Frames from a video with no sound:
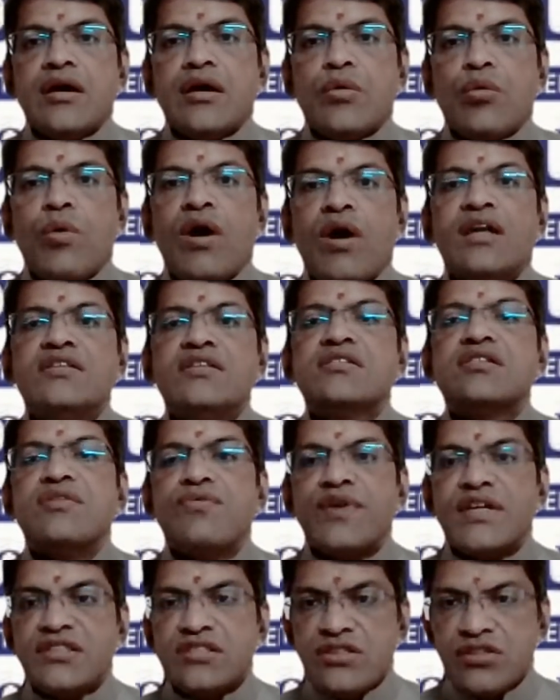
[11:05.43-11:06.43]
Once the
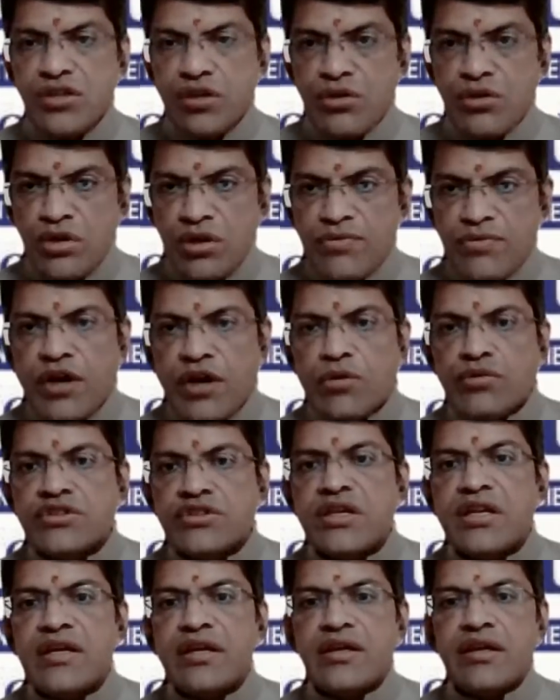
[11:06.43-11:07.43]
first round of
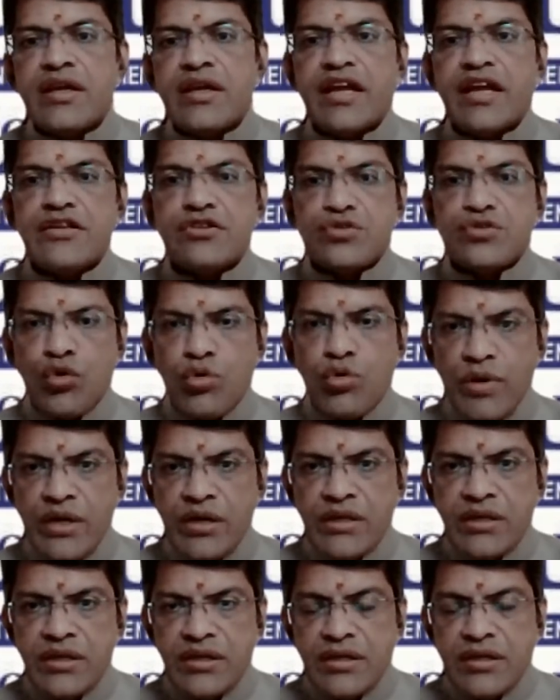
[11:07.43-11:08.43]
counseling gets
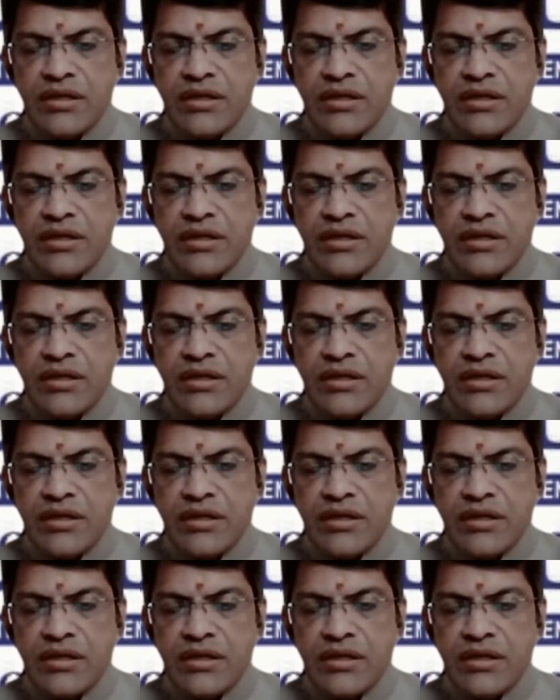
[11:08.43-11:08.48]
over,